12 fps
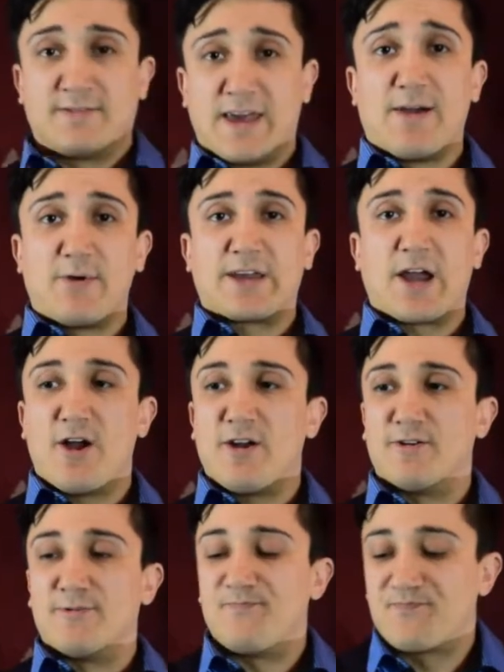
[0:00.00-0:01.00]
There we
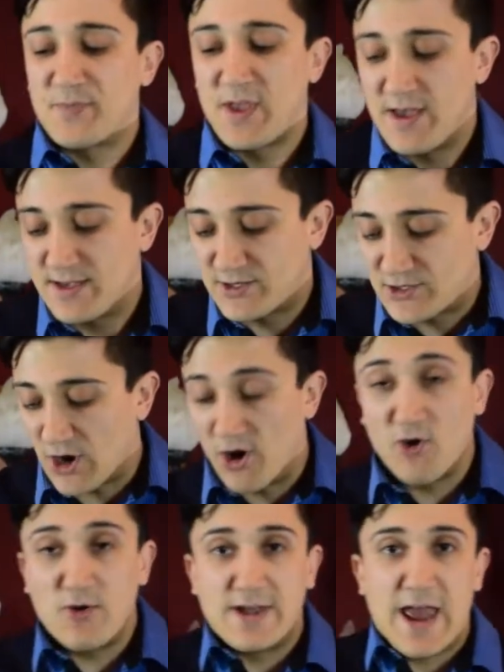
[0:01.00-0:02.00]
go.
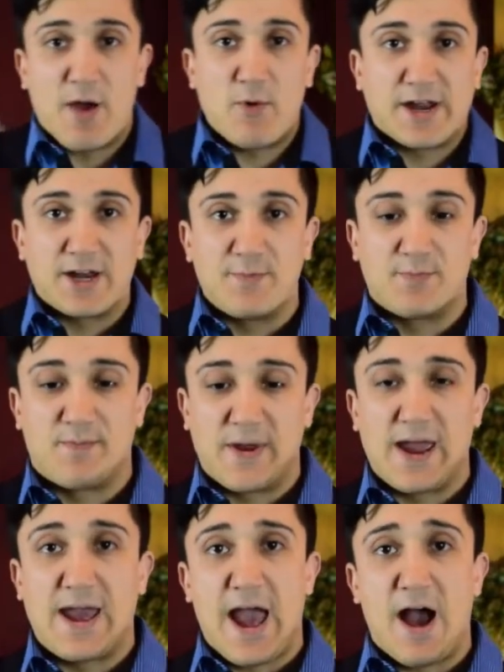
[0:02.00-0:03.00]
So now we're going to
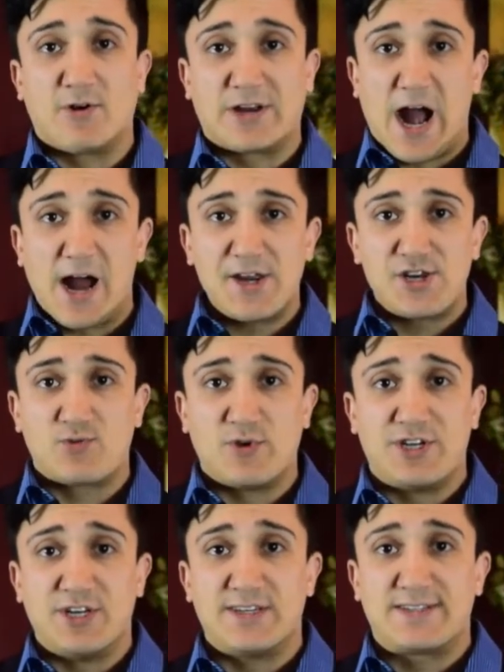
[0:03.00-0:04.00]
prepare our garnish,
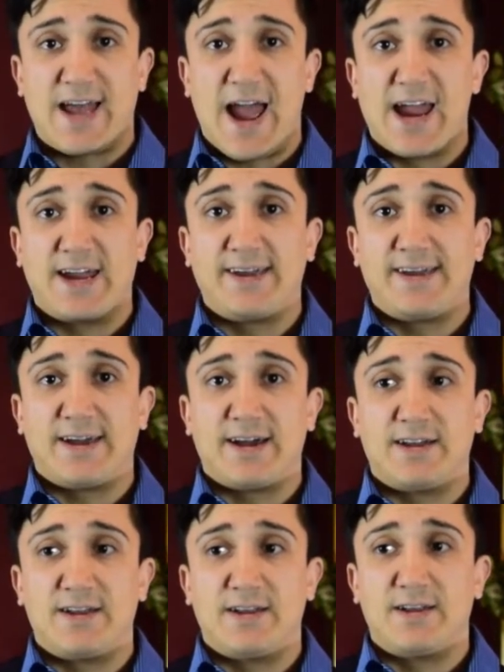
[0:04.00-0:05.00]
which is a
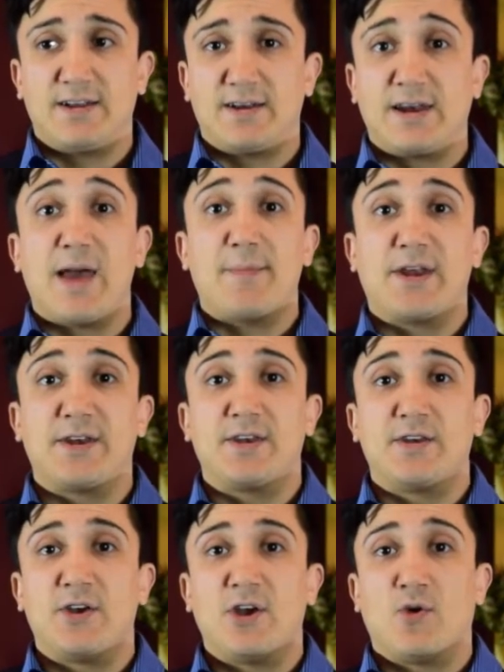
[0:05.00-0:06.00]

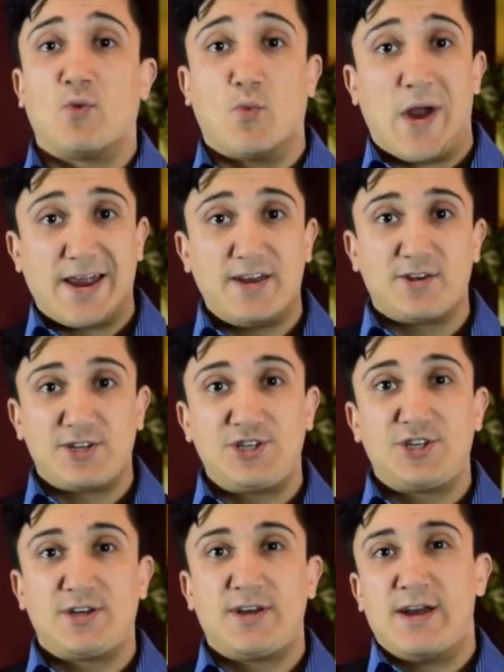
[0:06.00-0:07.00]
lemon
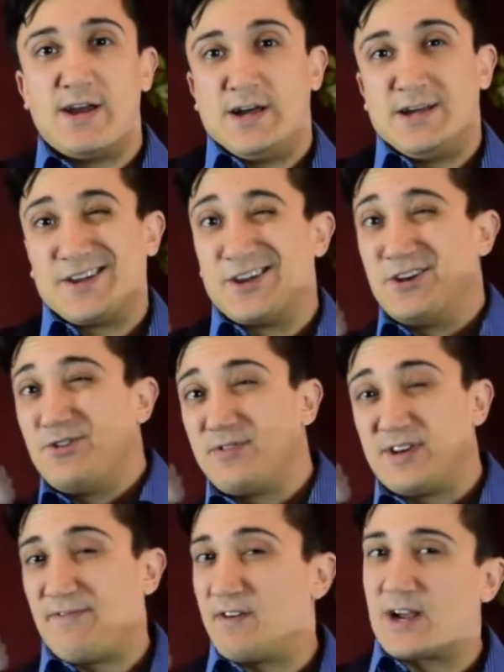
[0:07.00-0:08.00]
wedge. You can do
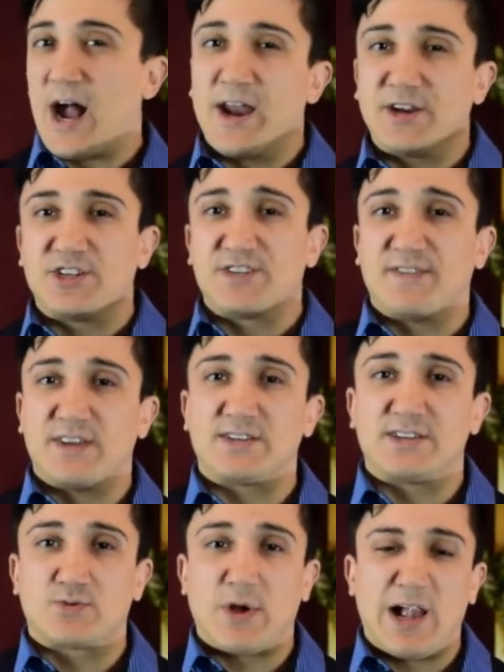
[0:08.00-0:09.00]
different garnishes for
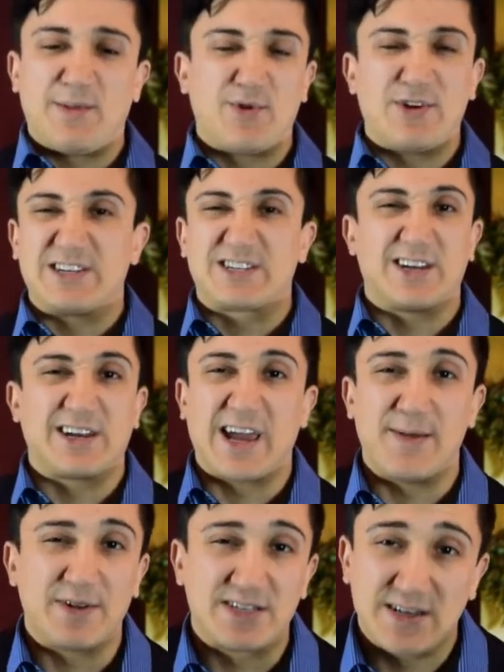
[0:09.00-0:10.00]
this as well, but we're just going to
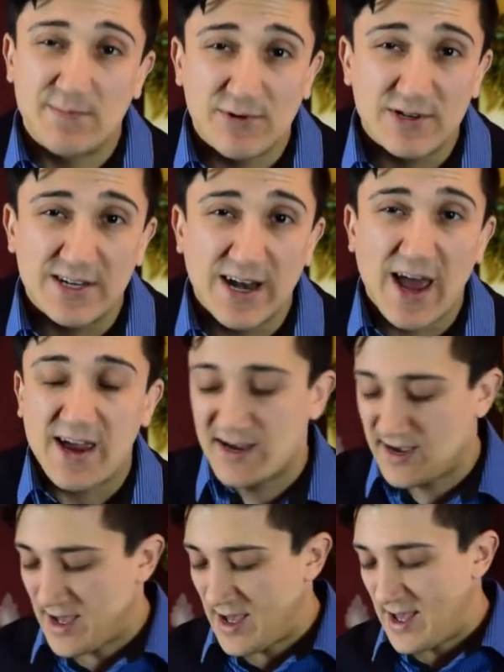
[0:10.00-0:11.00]
keep it simple
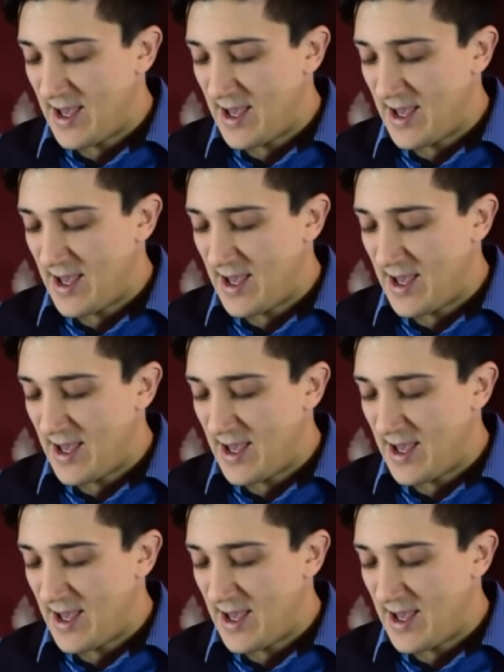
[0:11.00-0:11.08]
today.